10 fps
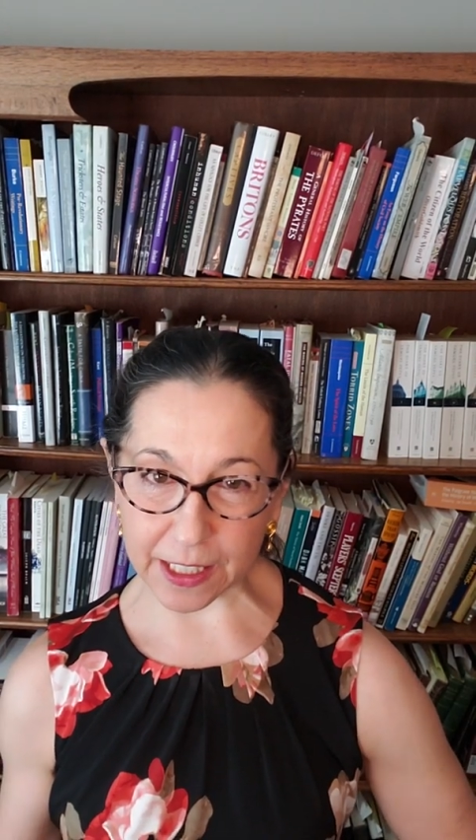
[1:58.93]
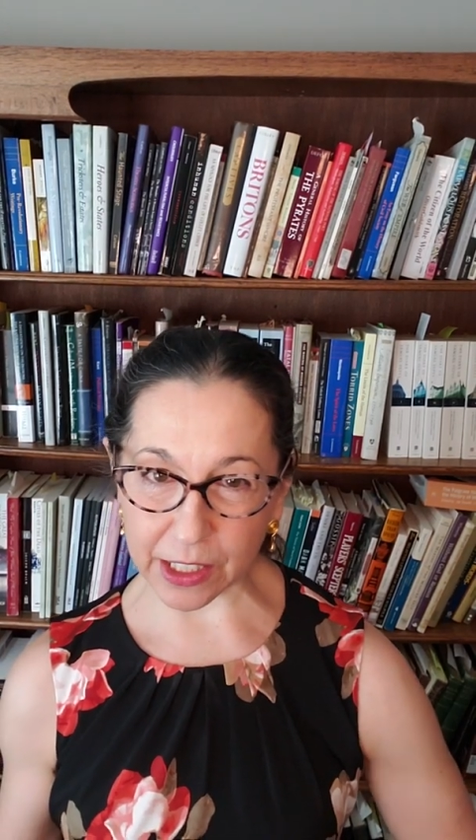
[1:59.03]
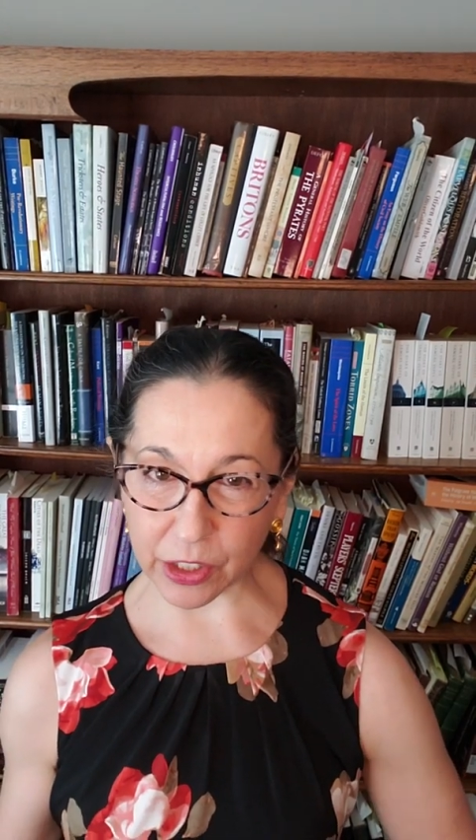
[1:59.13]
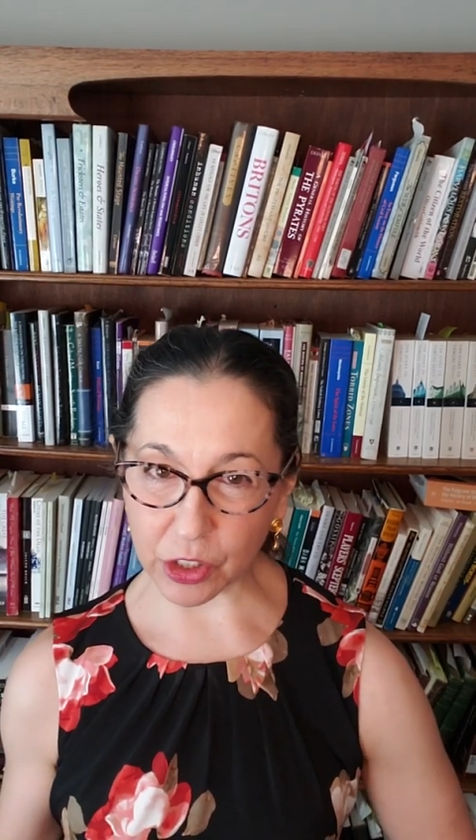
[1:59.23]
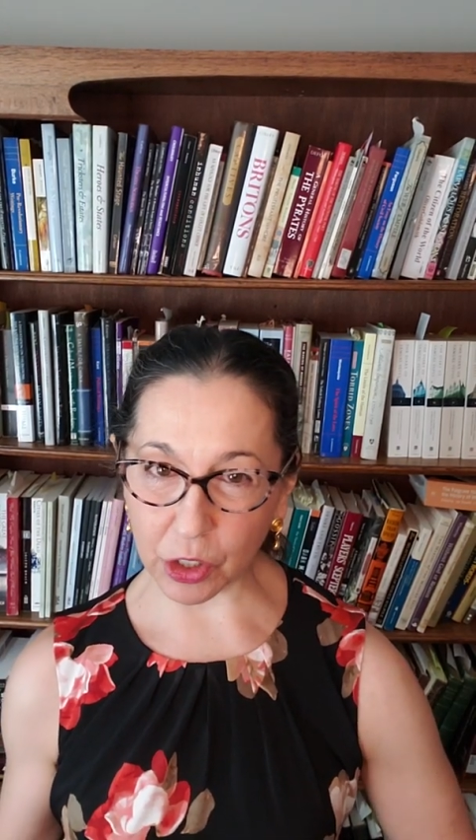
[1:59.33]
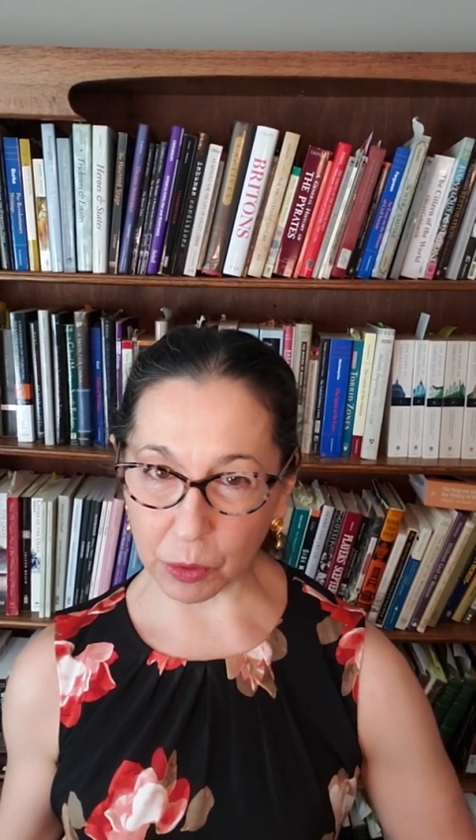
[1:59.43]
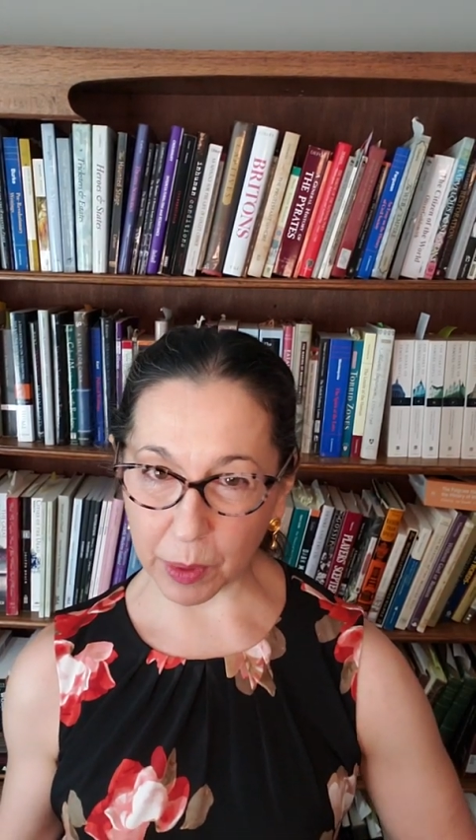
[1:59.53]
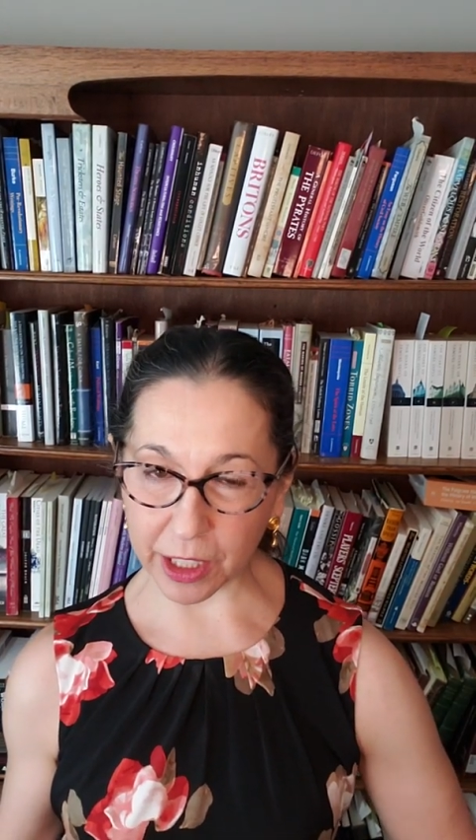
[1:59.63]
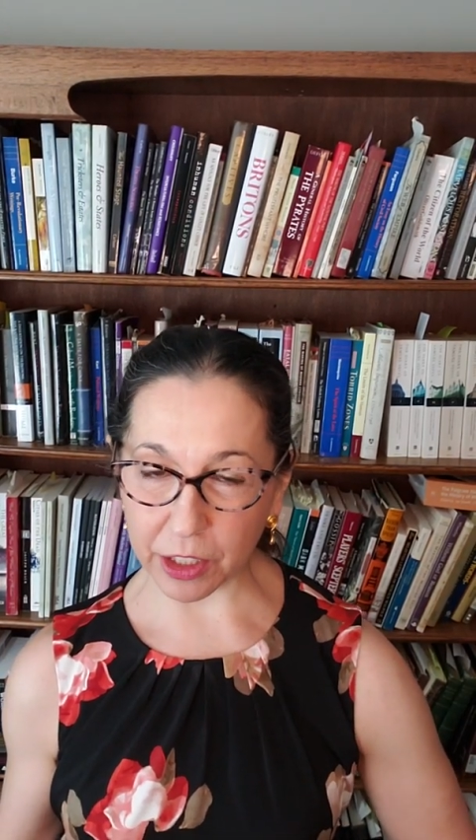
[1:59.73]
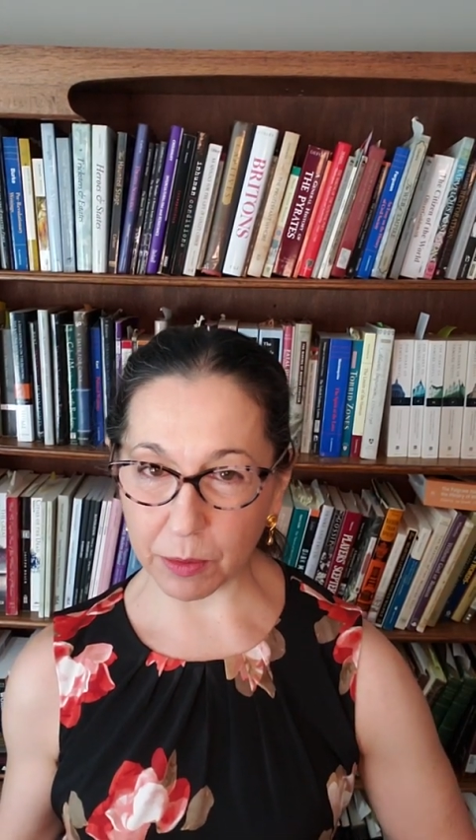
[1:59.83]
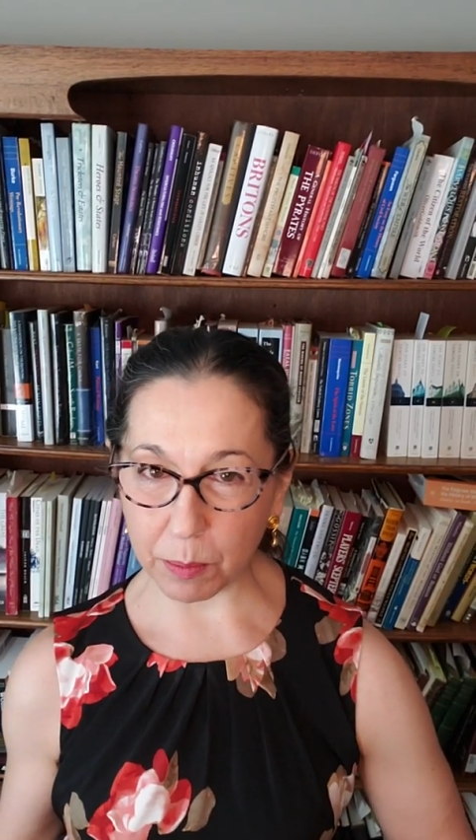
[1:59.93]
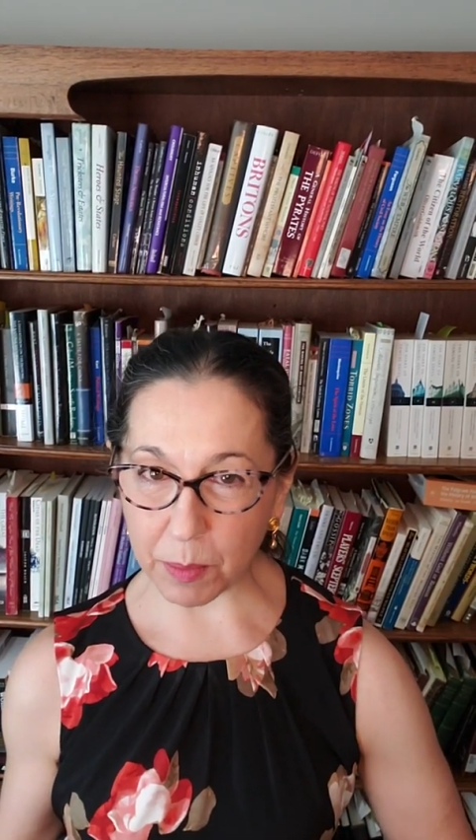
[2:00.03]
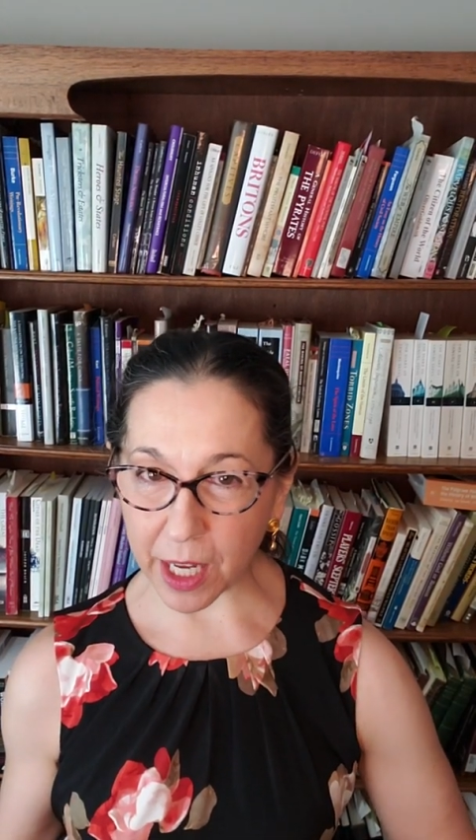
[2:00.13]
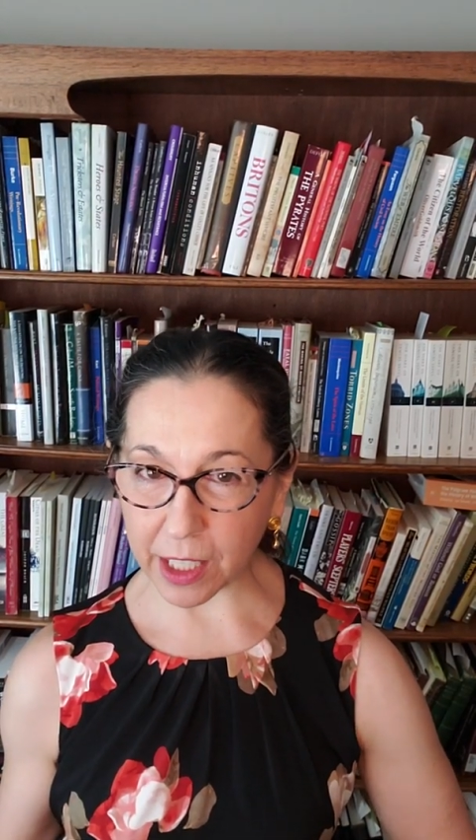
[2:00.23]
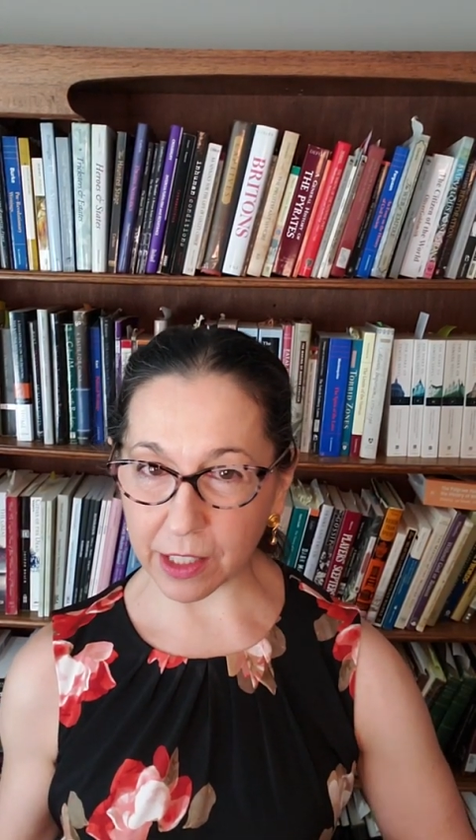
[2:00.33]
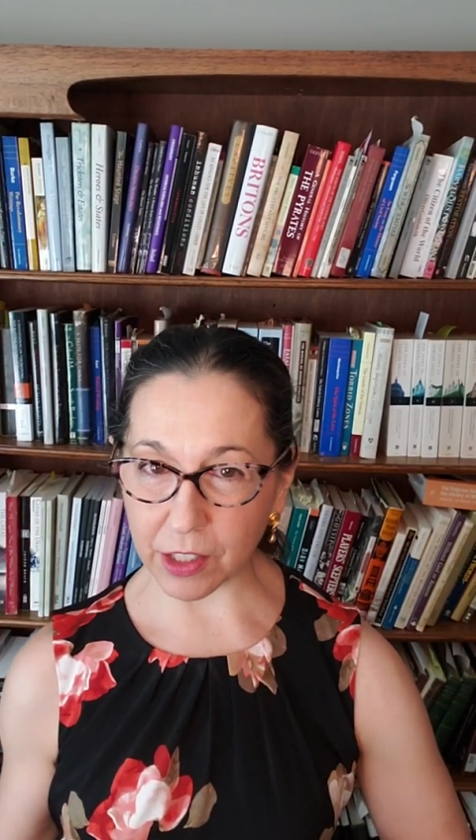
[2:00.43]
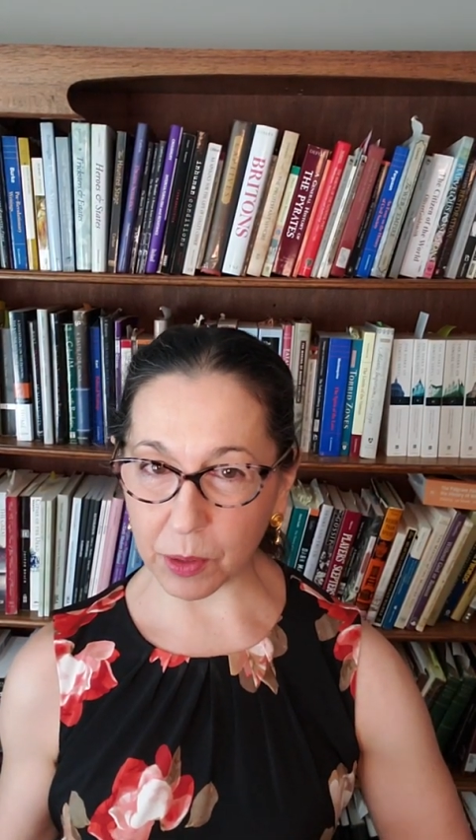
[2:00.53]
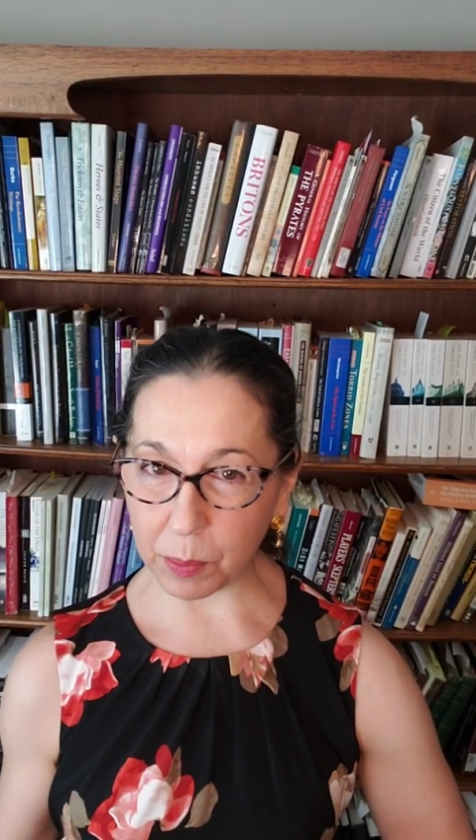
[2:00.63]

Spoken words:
so much meant to